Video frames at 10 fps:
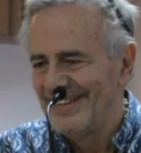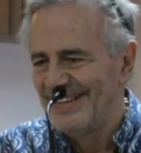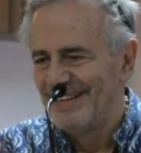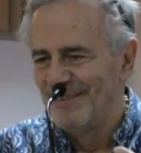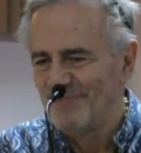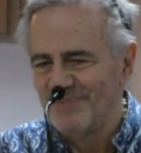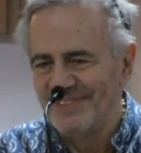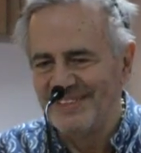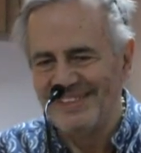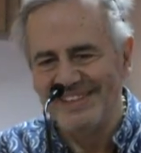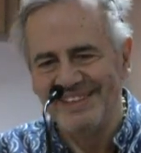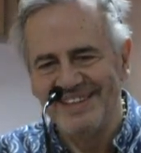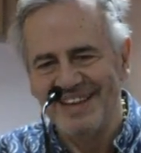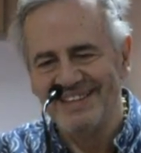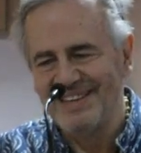um, in
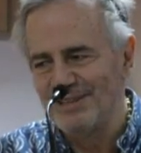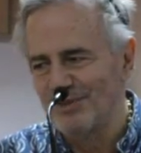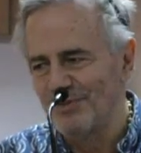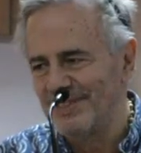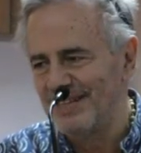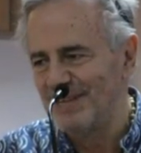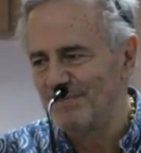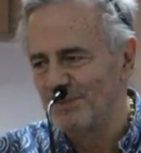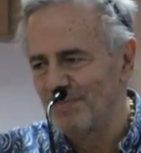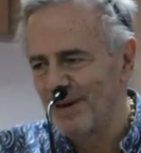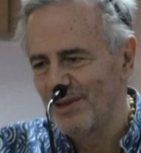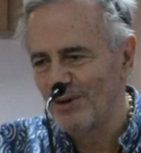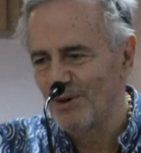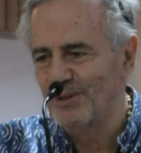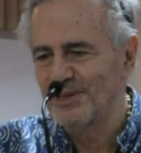the end he's redeemed by the
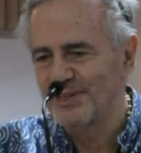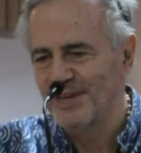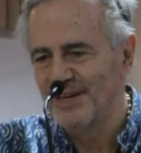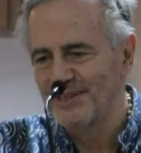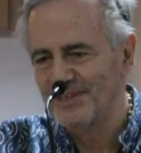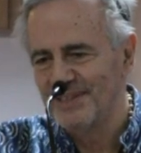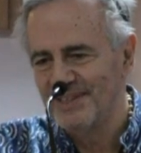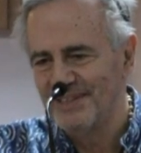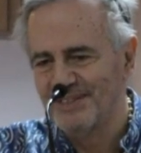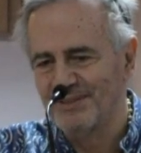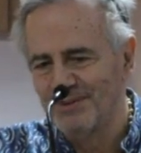goddess Isis